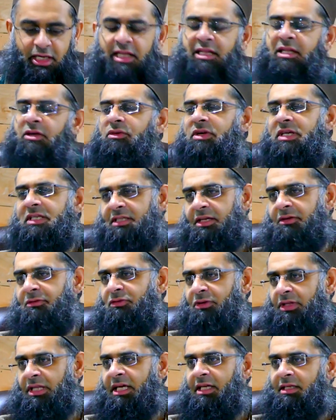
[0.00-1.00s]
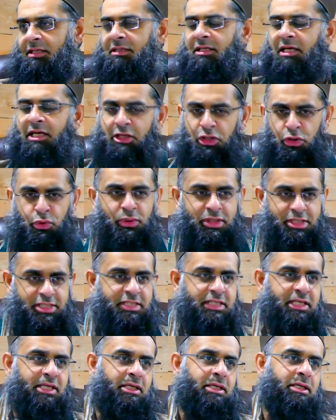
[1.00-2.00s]
And the reason for that you will
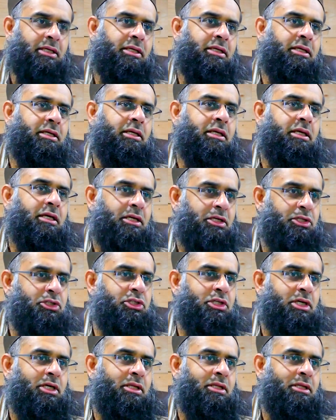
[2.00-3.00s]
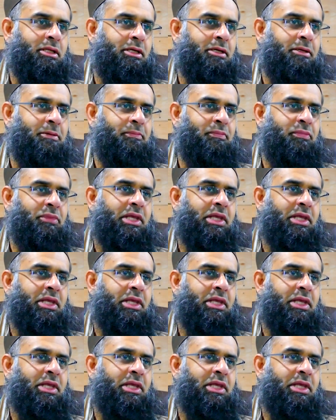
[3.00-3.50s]
see, inshaAllah.